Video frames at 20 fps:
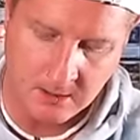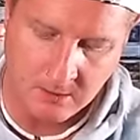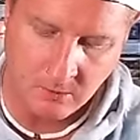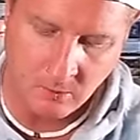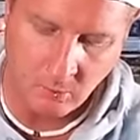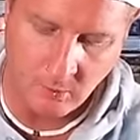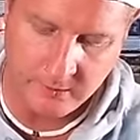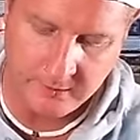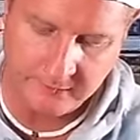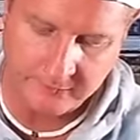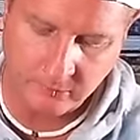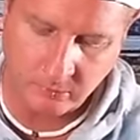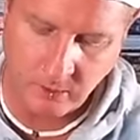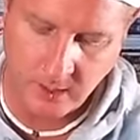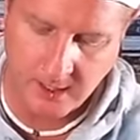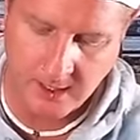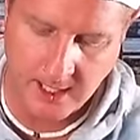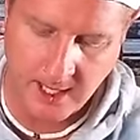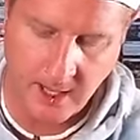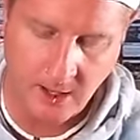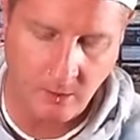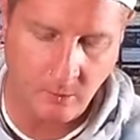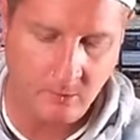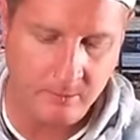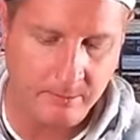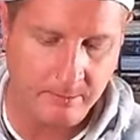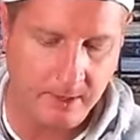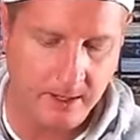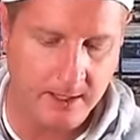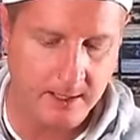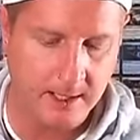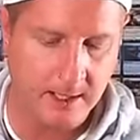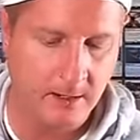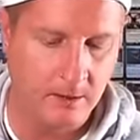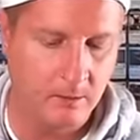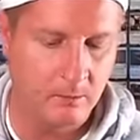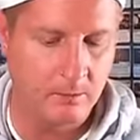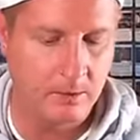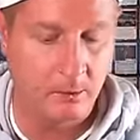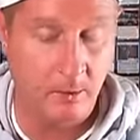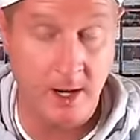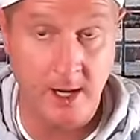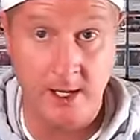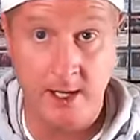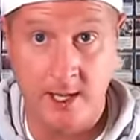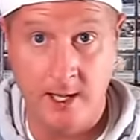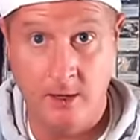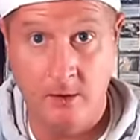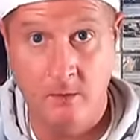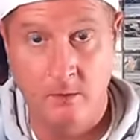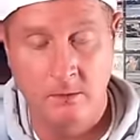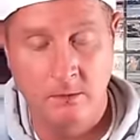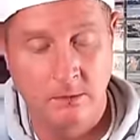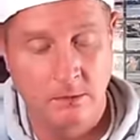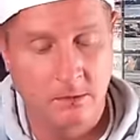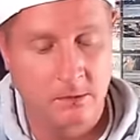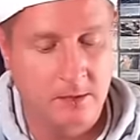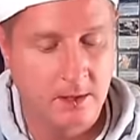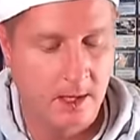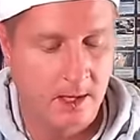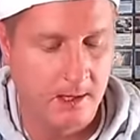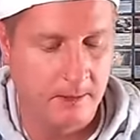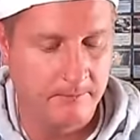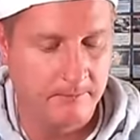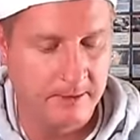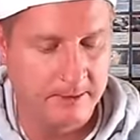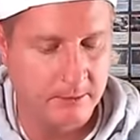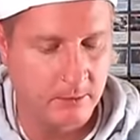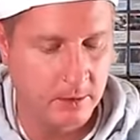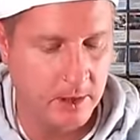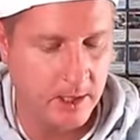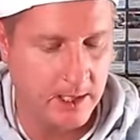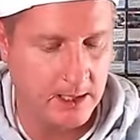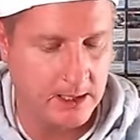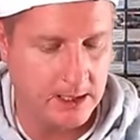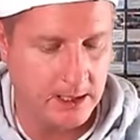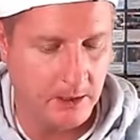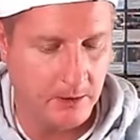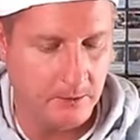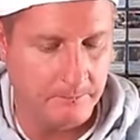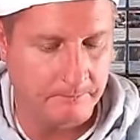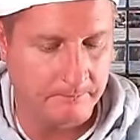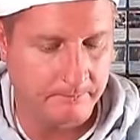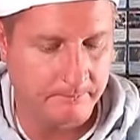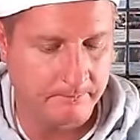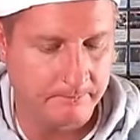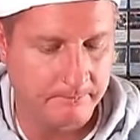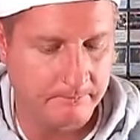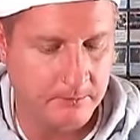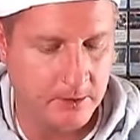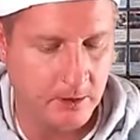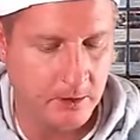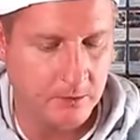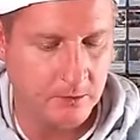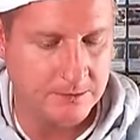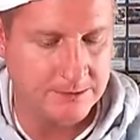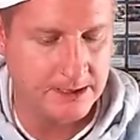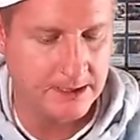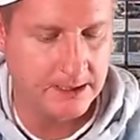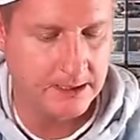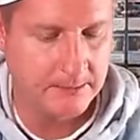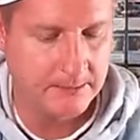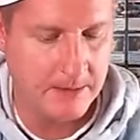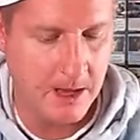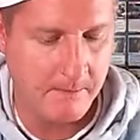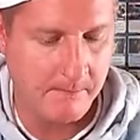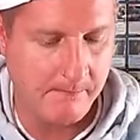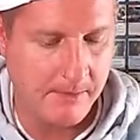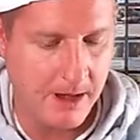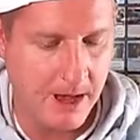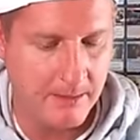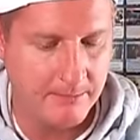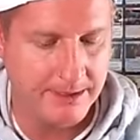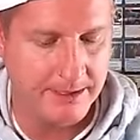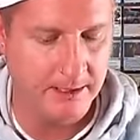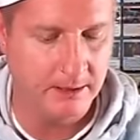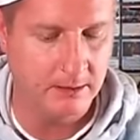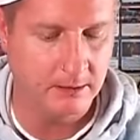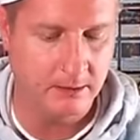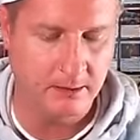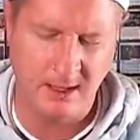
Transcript: We just rang out with the pain out, We're wang out. Okay, that's where we hang out. Good old Tom Bombadil.